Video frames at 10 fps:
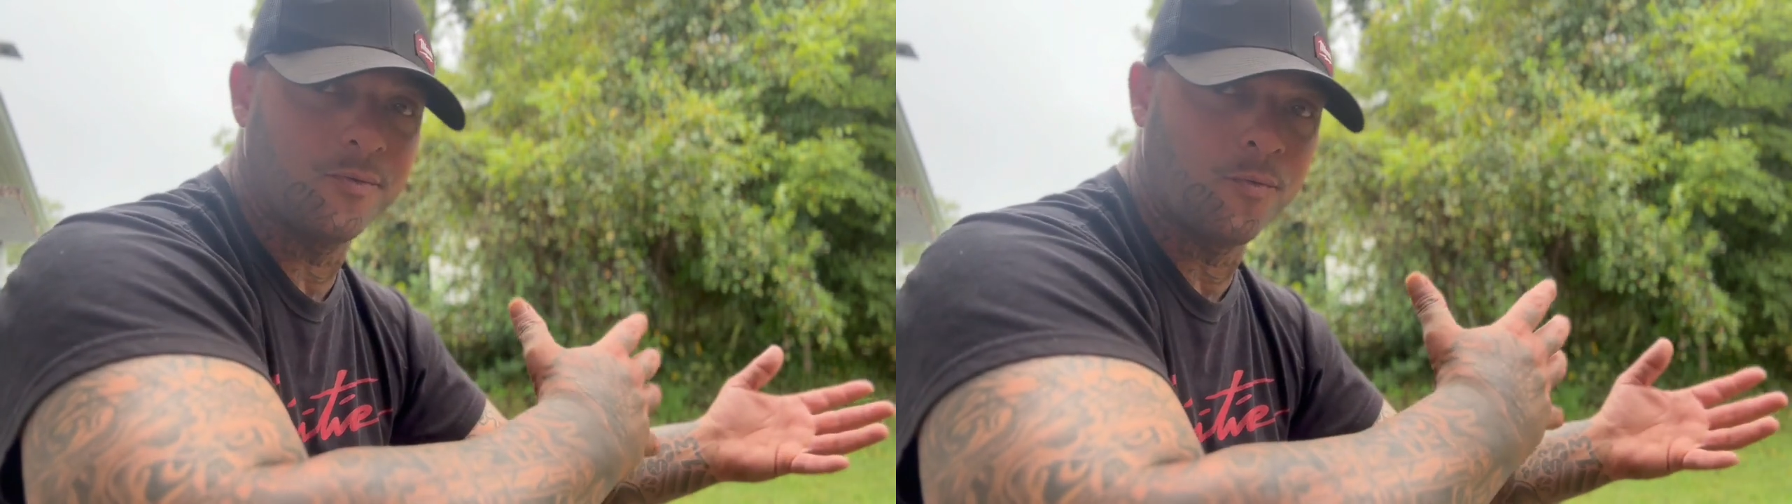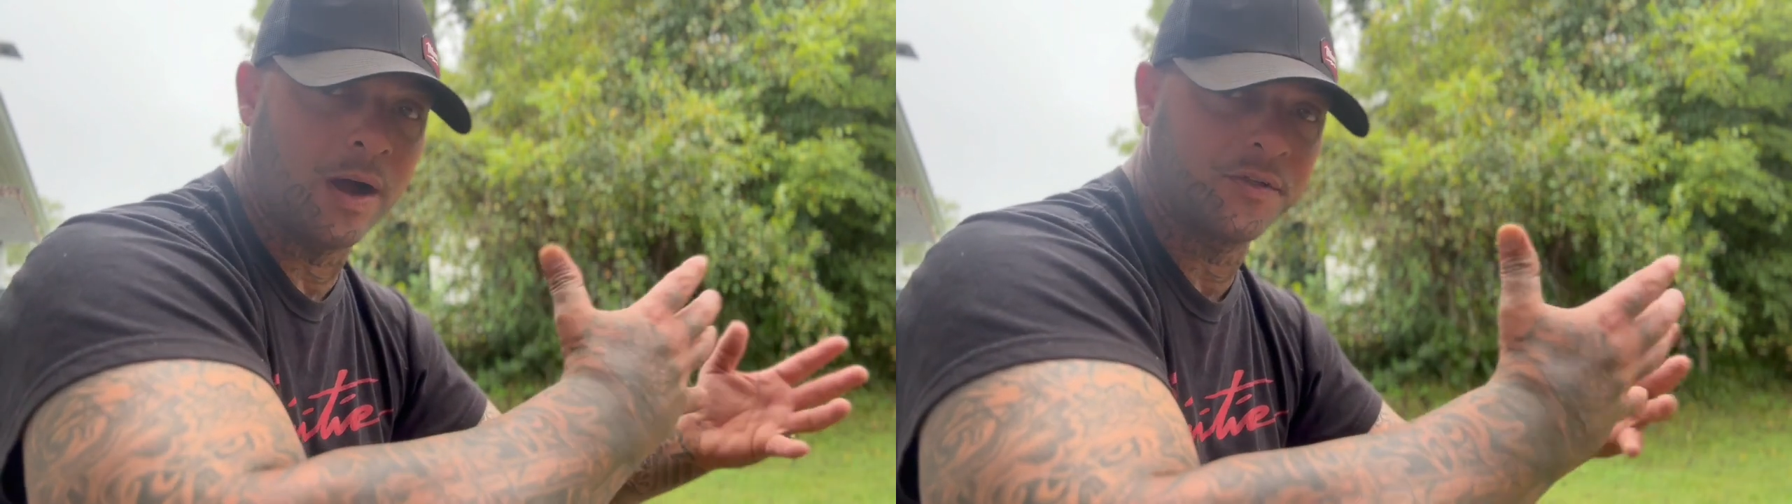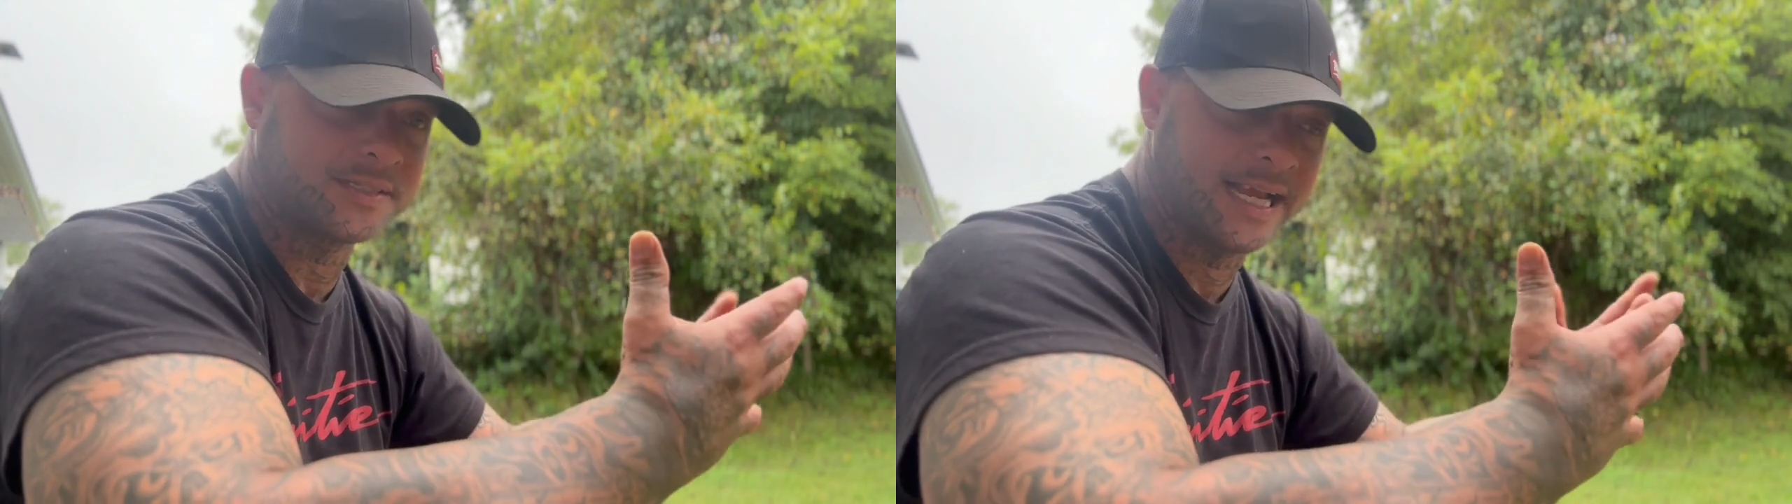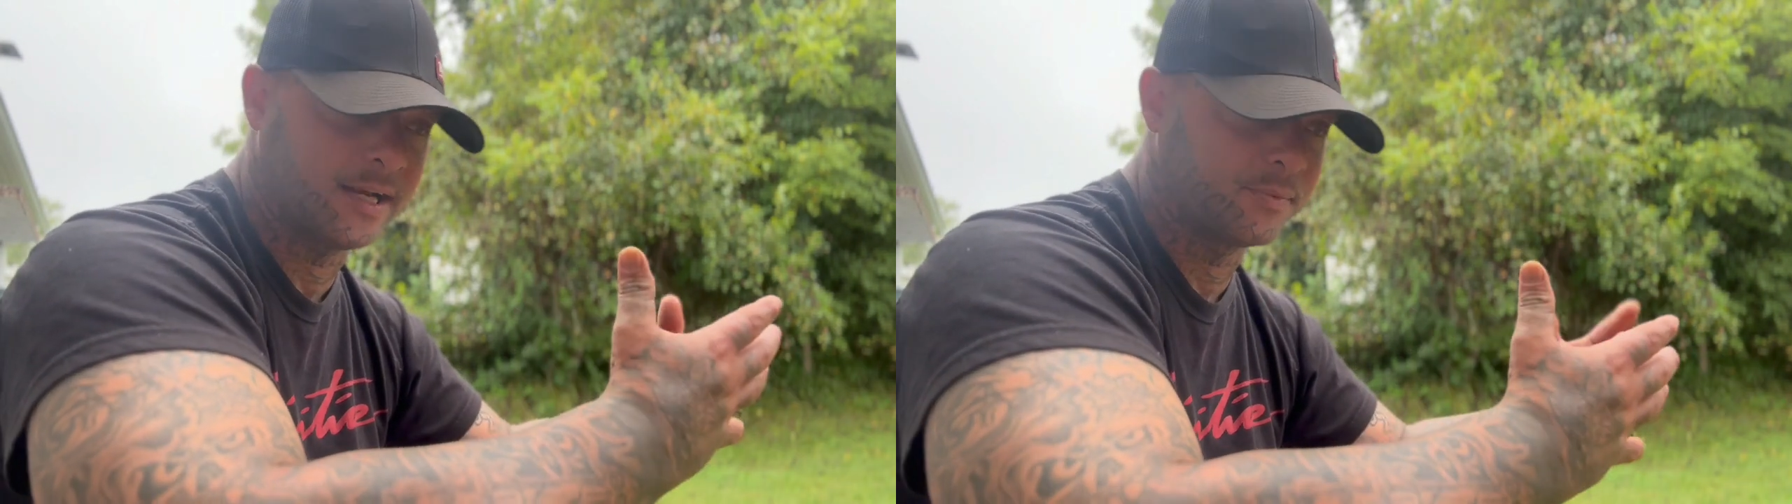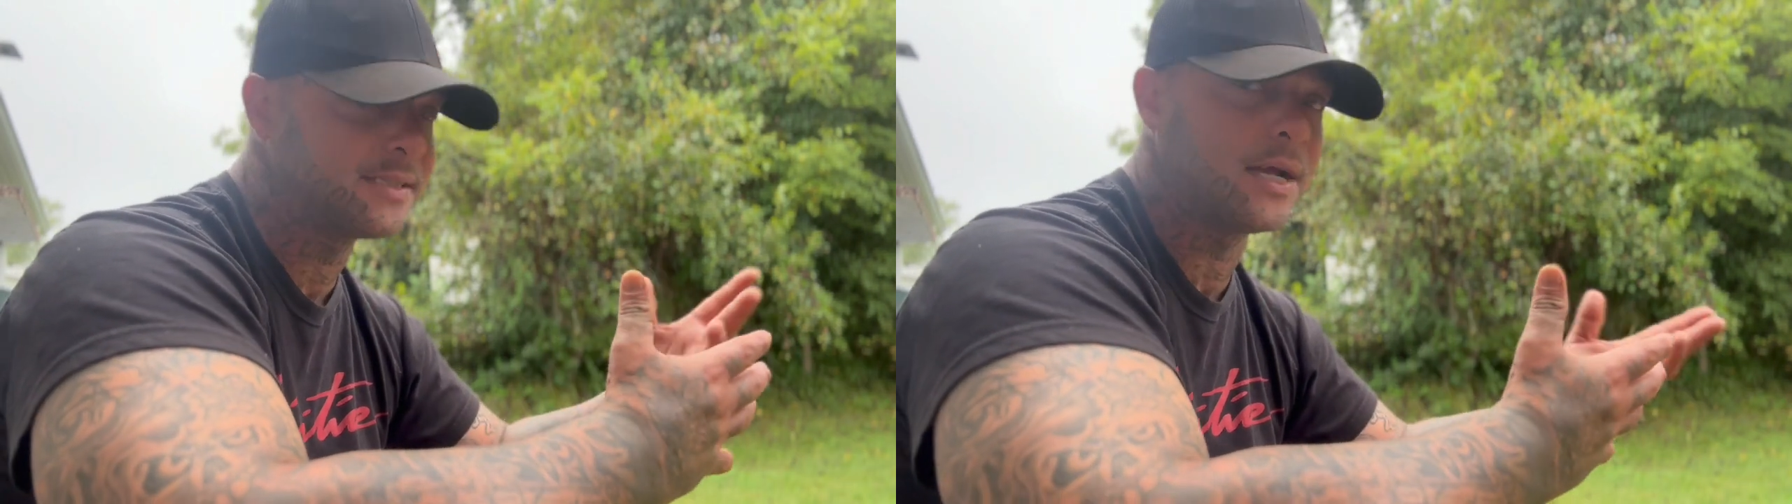while they're taking
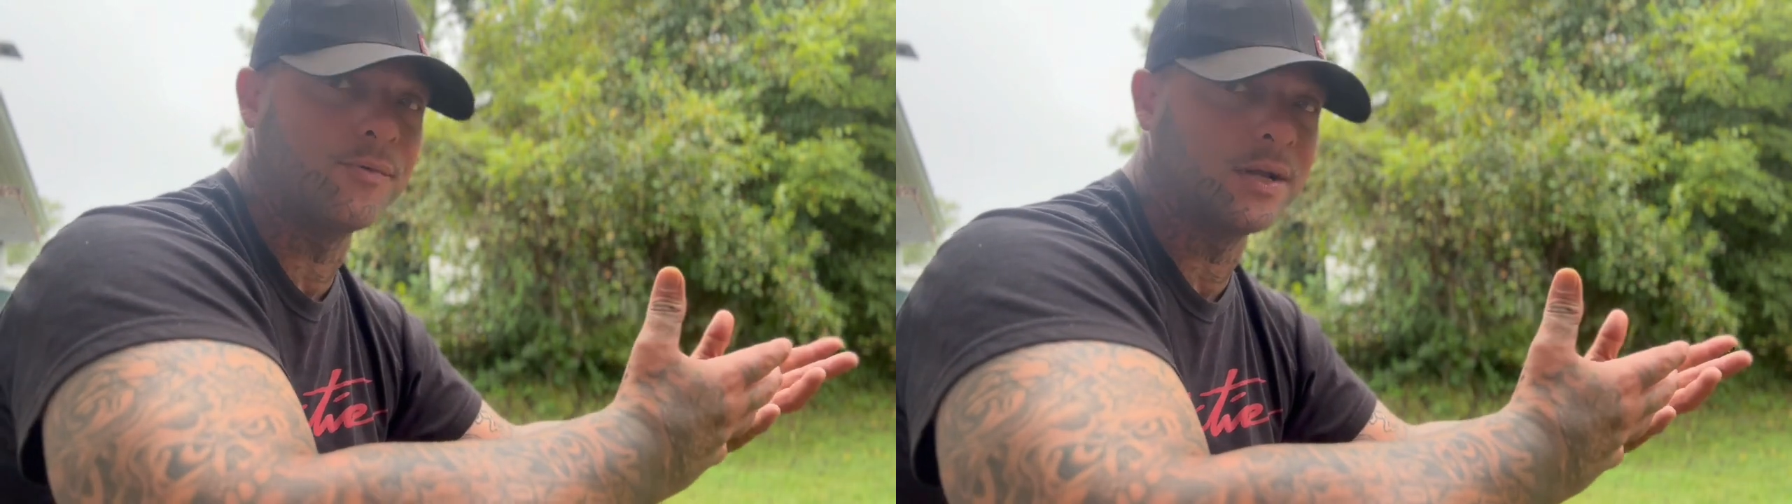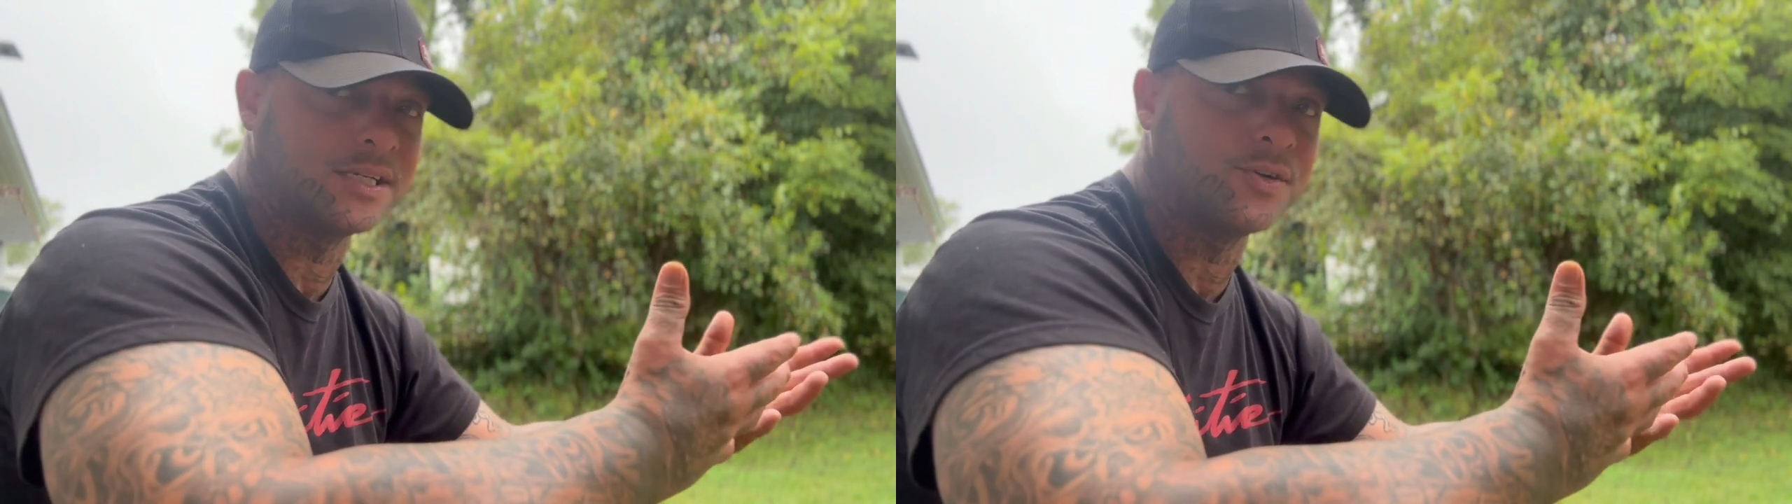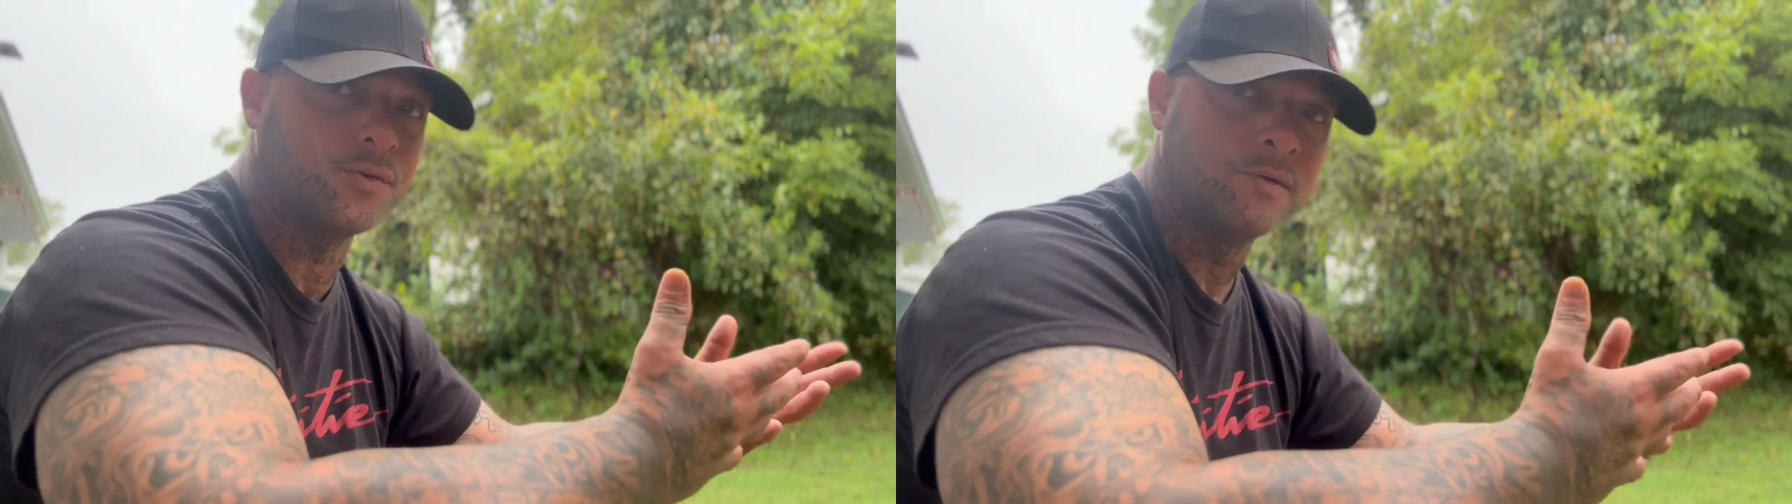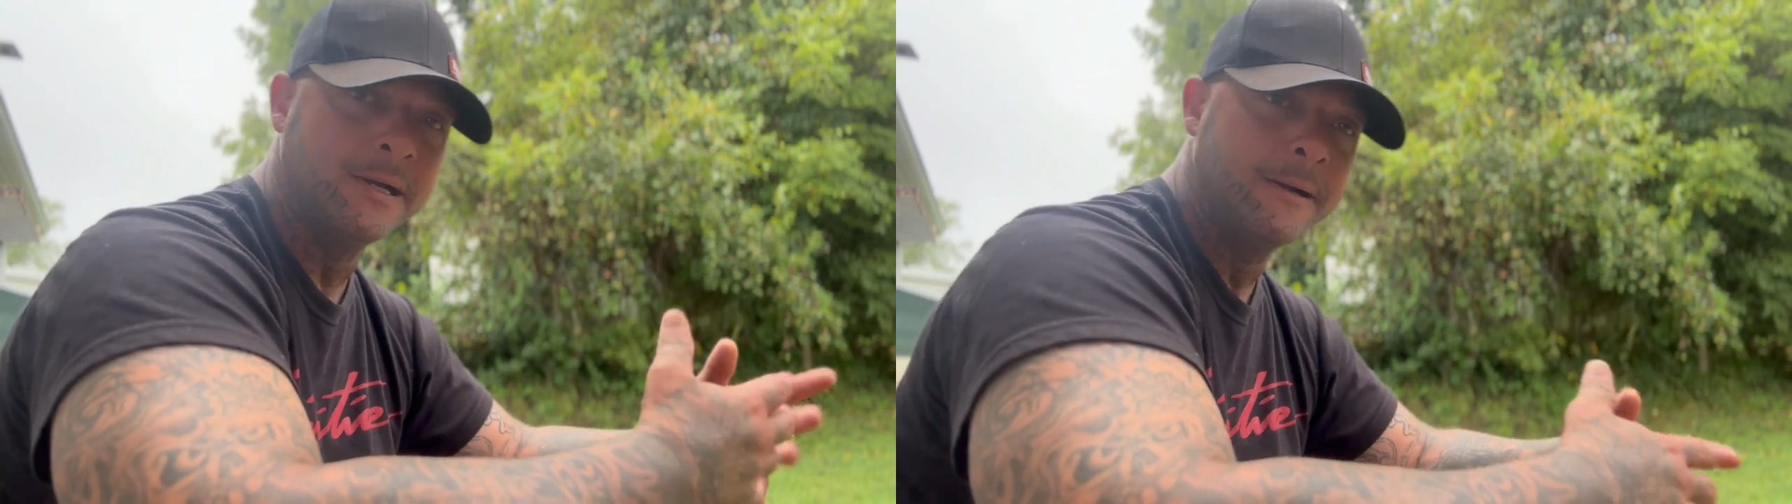them, because they really do.